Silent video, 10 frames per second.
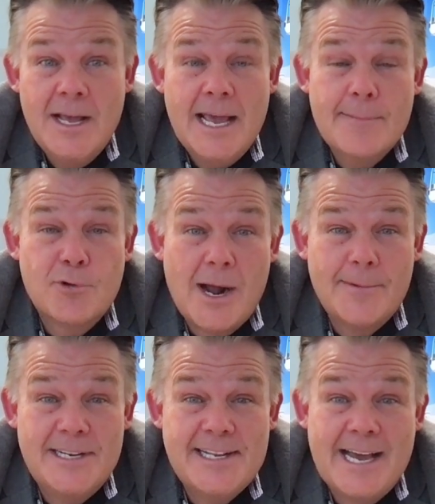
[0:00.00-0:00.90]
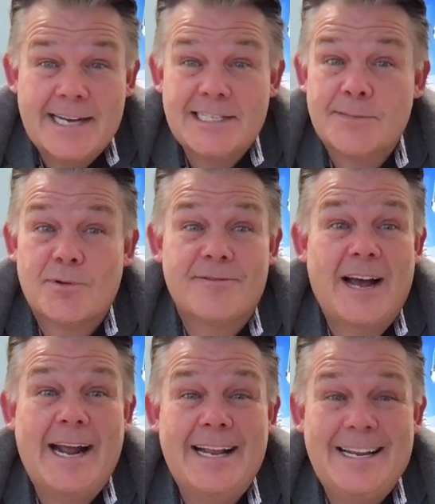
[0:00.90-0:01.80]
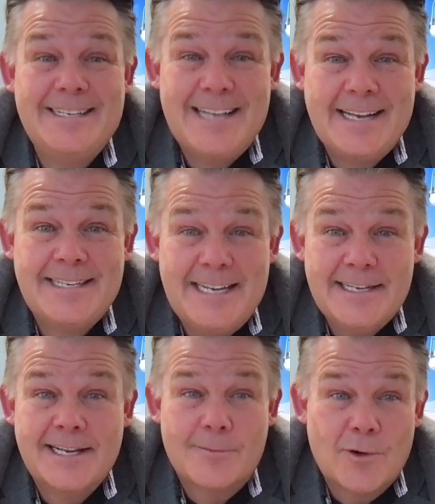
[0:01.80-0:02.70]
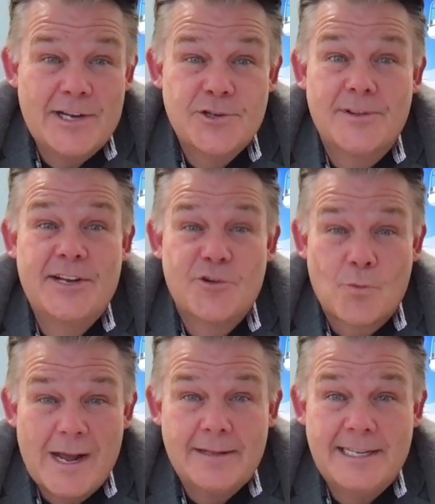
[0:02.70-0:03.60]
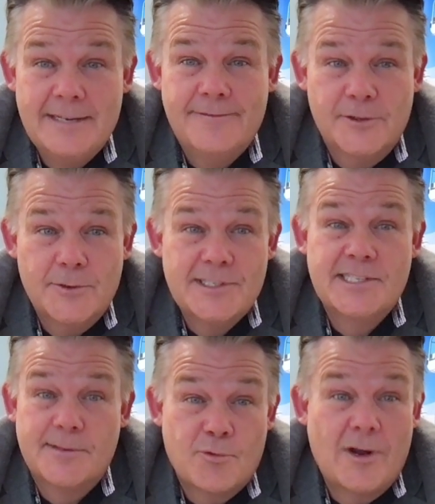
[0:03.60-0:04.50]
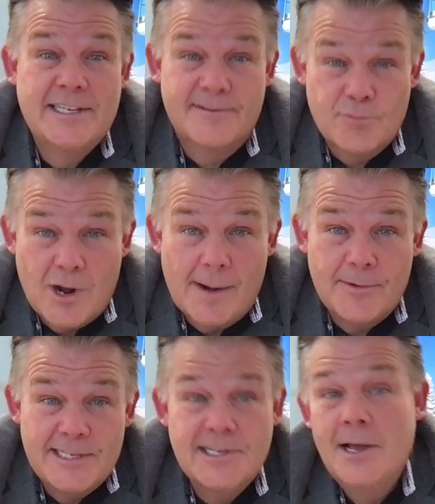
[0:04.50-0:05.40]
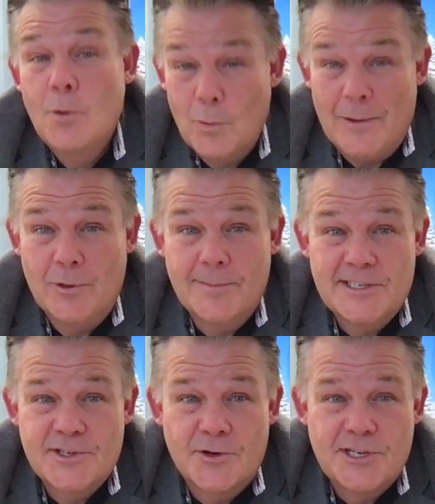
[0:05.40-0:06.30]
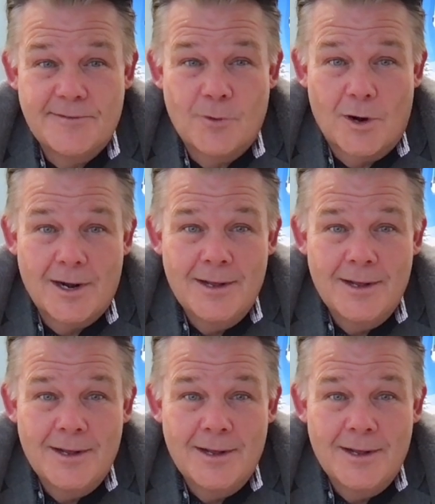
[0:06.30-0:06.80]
and property taxes provide a debt-to-income ratio that directly influences the price of properties we will be searching for.